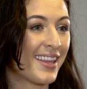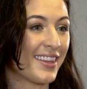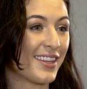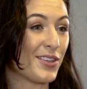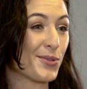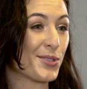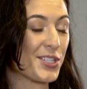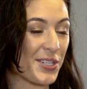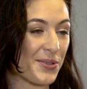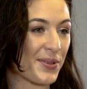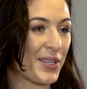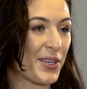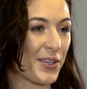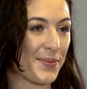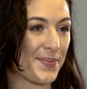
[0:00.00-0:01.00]
then you're
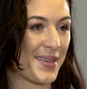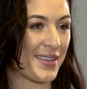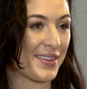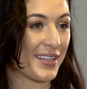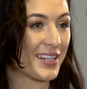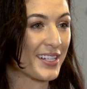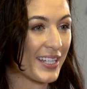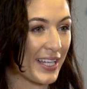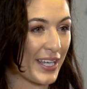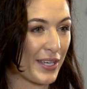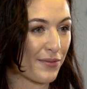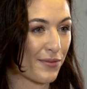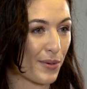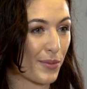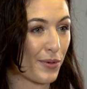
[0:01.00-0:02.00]
generally going to be in the
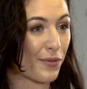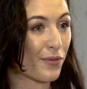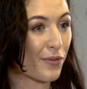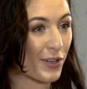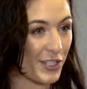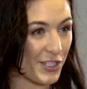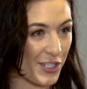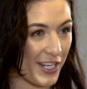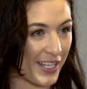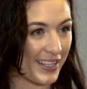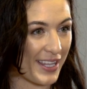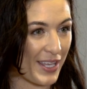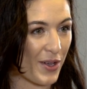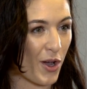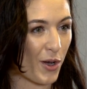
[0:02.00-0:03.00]
clear from
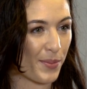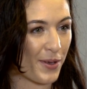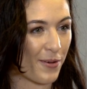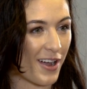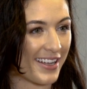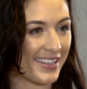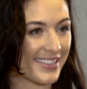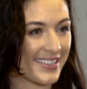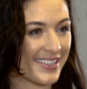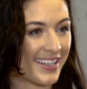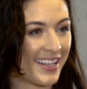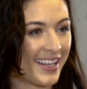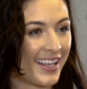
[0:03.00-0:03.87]
infringing their copyright.